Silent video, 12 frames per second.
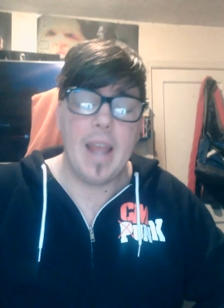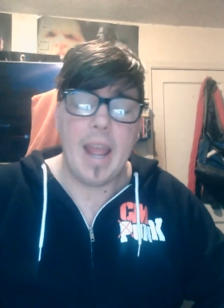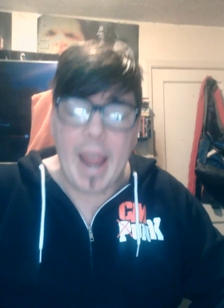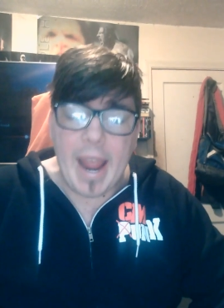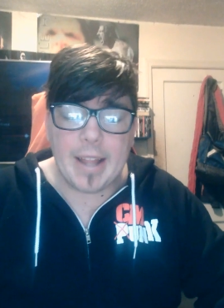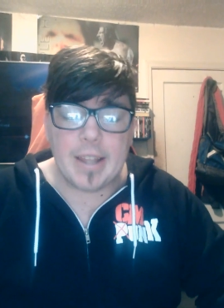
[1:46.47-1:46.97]

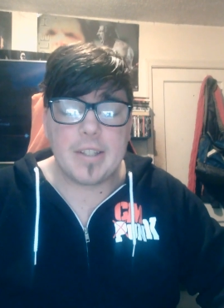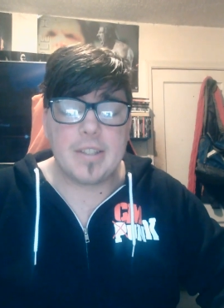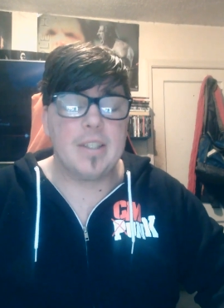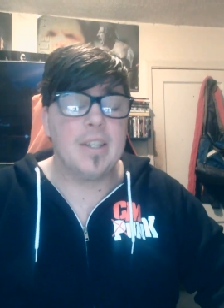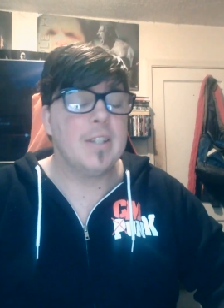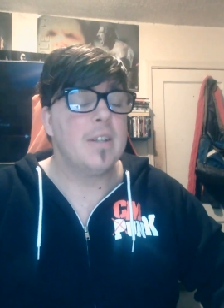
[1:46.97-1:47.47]

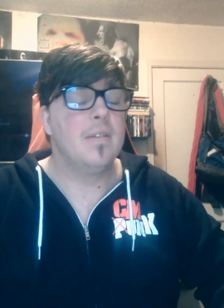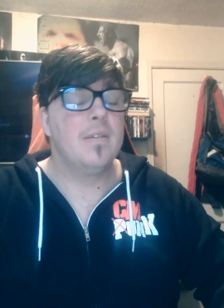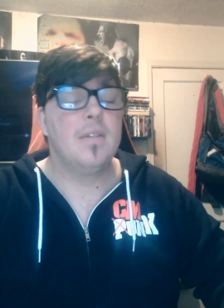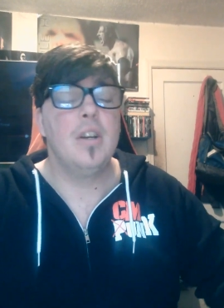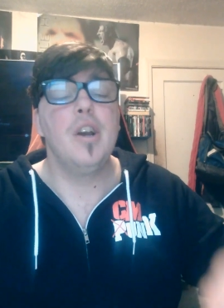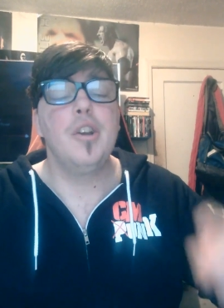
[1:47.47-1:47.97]
Alec,
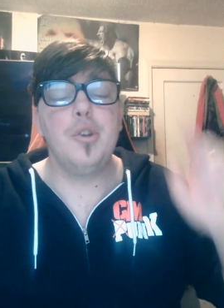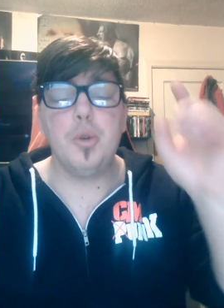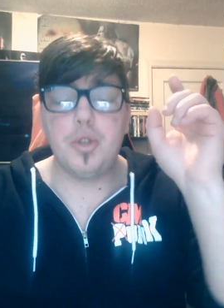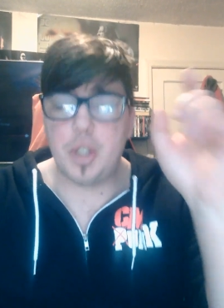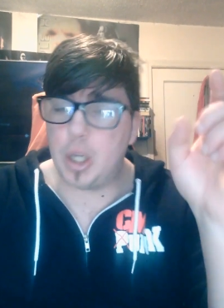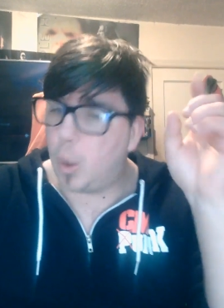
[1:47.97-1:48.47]
you
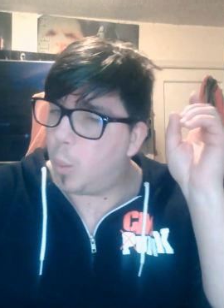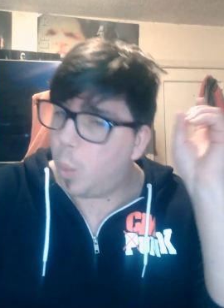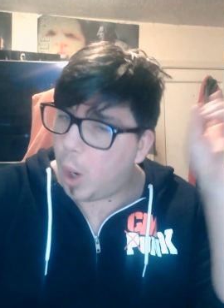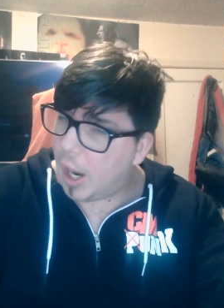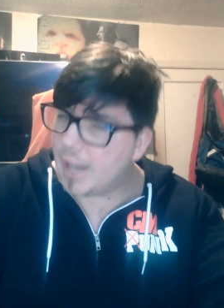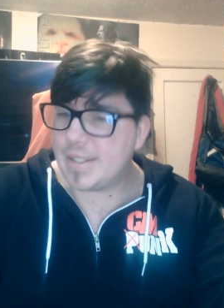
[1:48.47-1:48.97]
should have
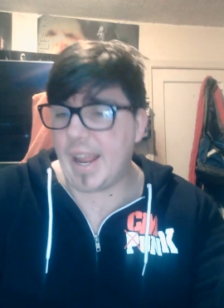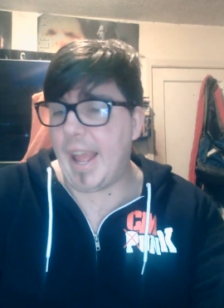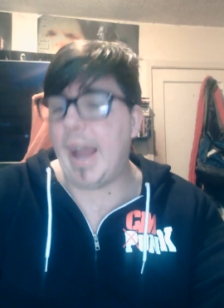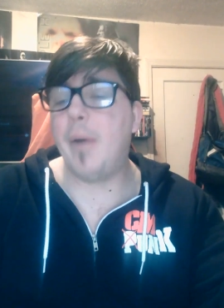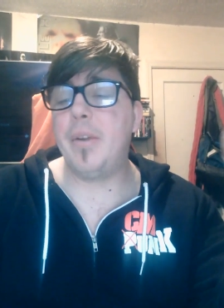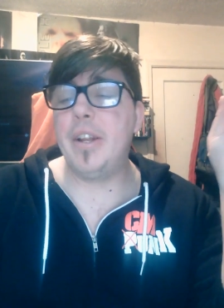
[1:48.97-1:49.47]
walked
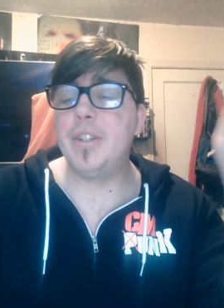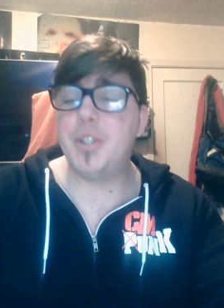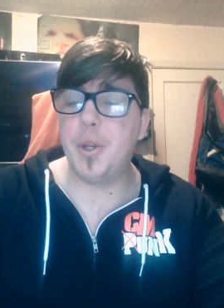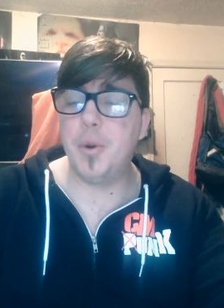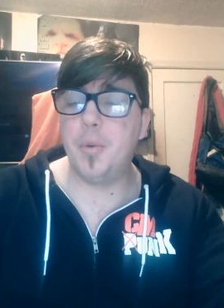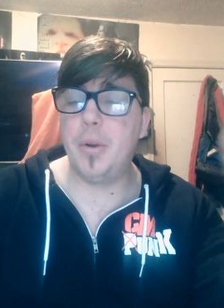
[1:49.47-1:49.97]
out
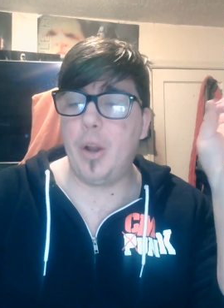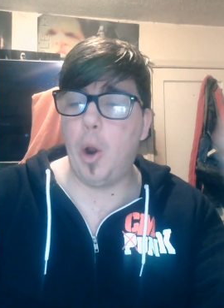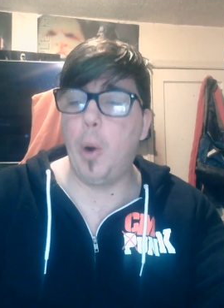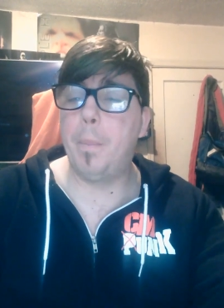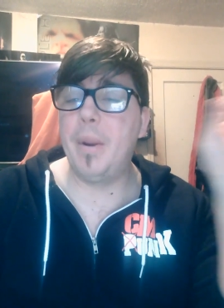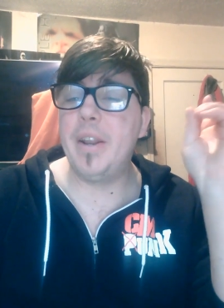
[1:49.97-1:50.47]
into an
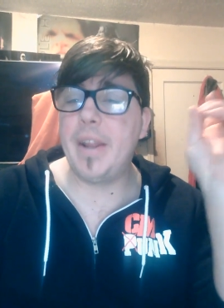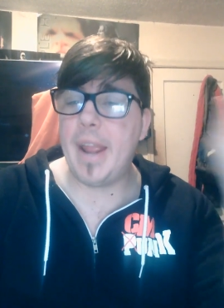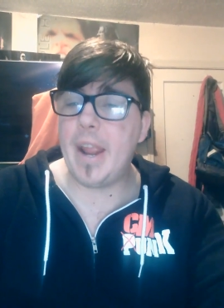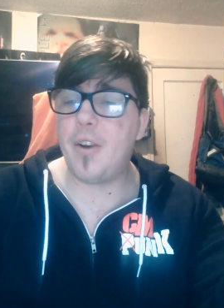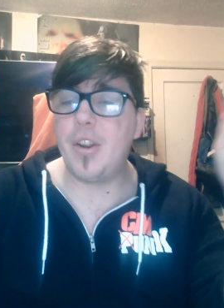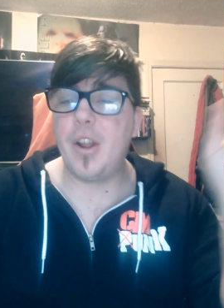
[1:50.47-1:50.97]
open
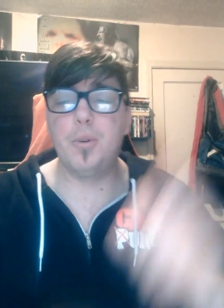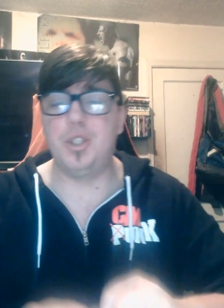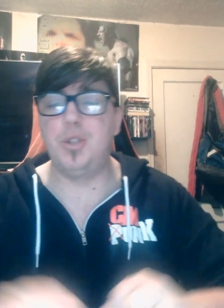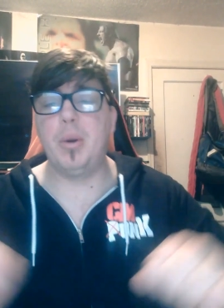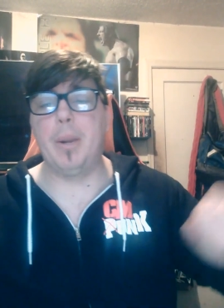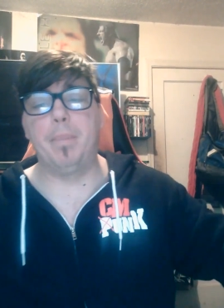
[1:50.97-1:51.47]
area, which
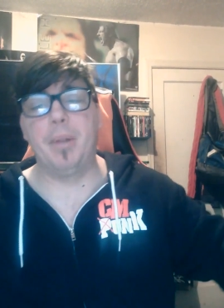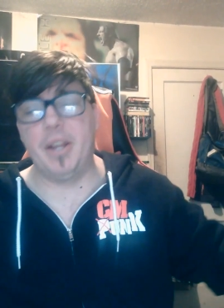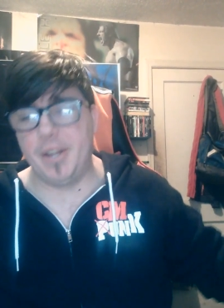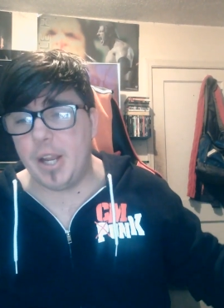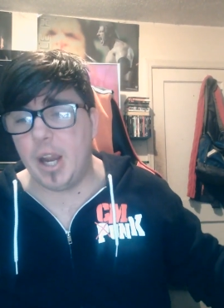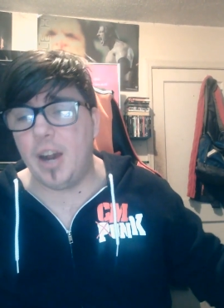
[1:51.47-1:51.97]
you had
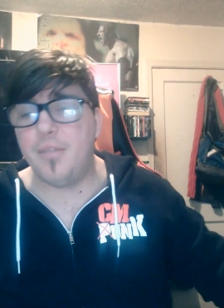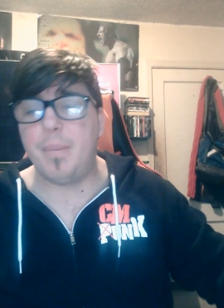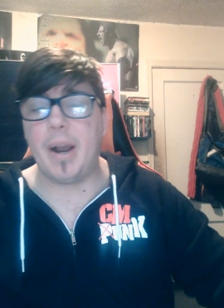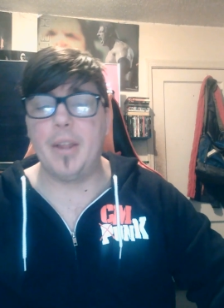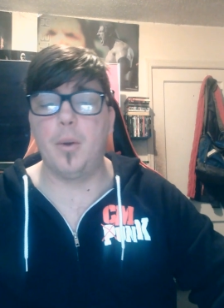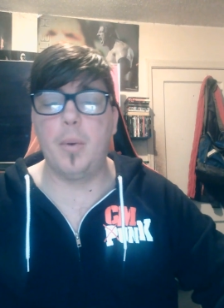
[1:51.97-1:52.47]
plenty of,
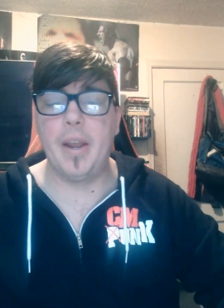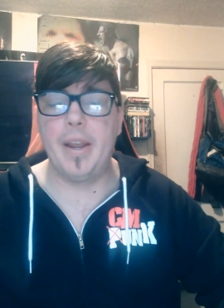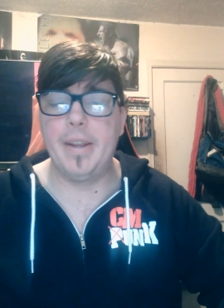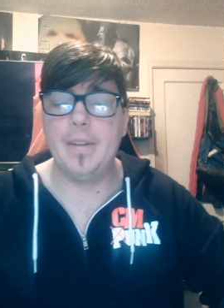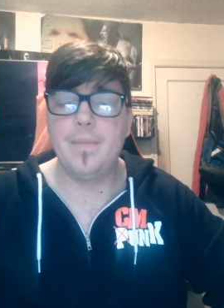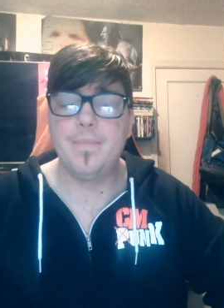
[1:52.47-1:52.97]
by the
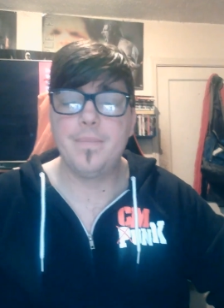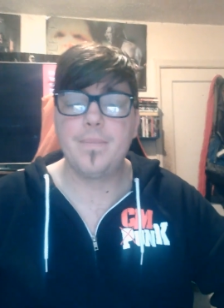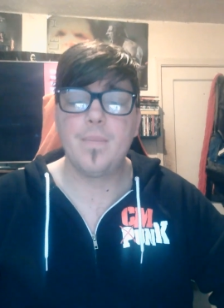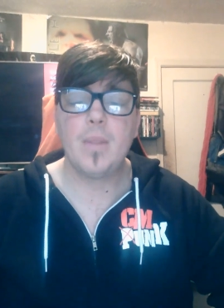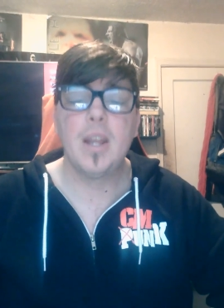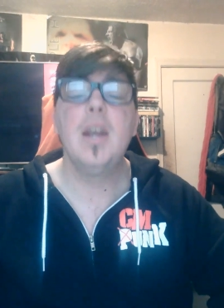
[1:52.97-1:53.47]
way
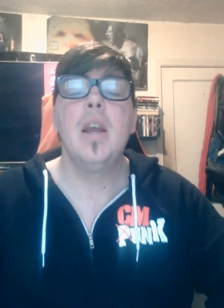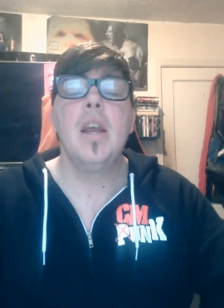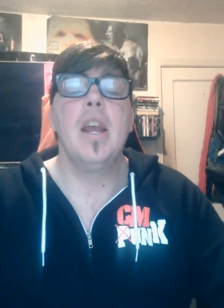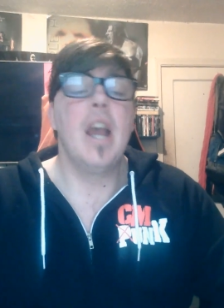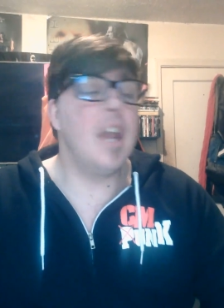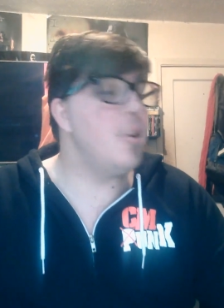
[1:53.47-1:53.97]

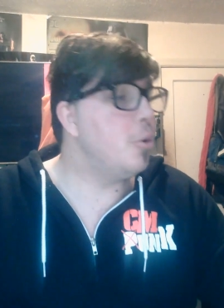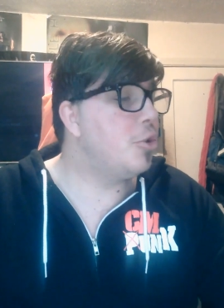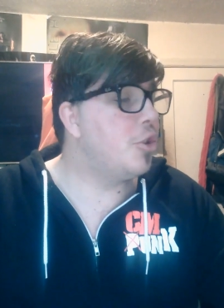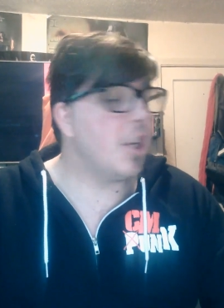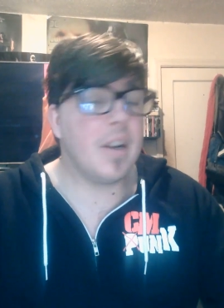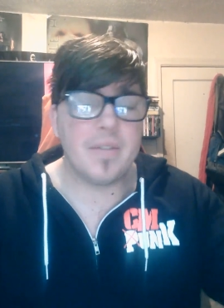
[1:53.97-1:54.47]
and you
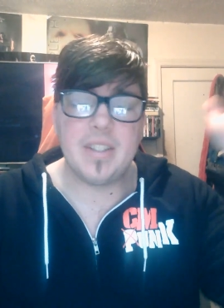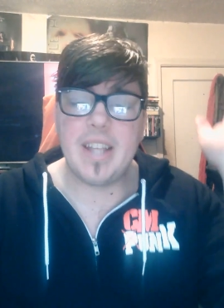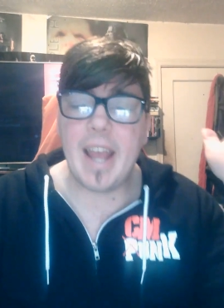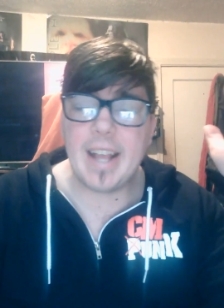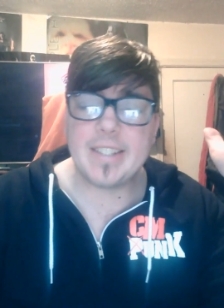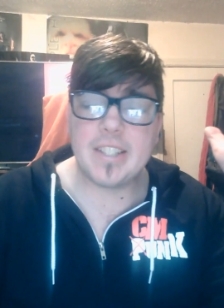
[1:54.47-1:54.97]
should have
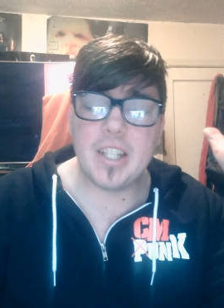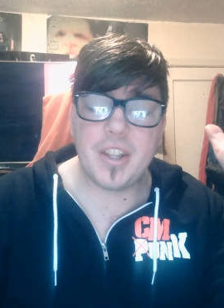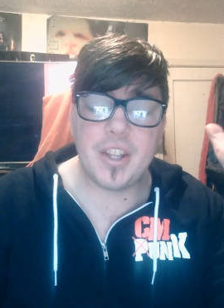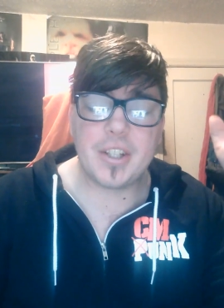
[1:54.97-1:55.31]
tested the